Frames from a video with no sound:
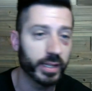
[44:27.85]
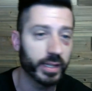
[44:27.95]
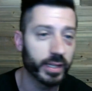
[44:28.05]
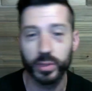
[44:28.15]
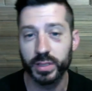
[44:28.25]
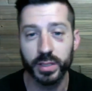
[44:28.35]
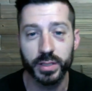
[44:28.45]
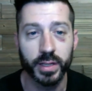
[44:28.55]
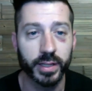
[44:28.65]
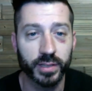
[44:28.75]
If there were such
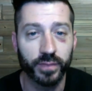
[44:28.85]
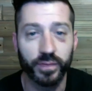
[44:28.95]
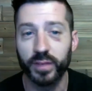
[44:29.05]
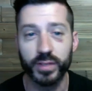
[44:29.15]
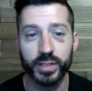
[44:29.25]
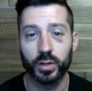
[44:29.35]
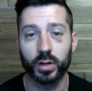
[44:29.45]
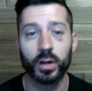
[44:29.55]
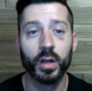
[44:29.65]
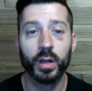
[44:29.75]
thing as a
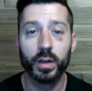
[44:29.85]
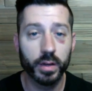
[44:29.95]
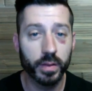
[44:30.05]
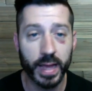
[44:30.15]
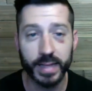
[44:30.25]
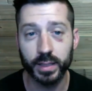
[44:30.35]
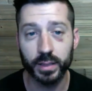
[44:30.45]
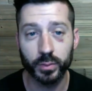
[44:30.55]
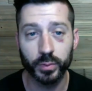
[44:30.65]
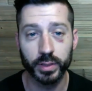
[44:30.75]
50-star, that's
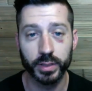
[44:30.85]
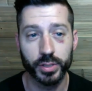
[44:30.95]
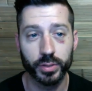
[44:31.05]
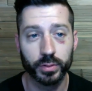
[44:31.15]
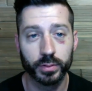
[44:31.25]
not the real issue.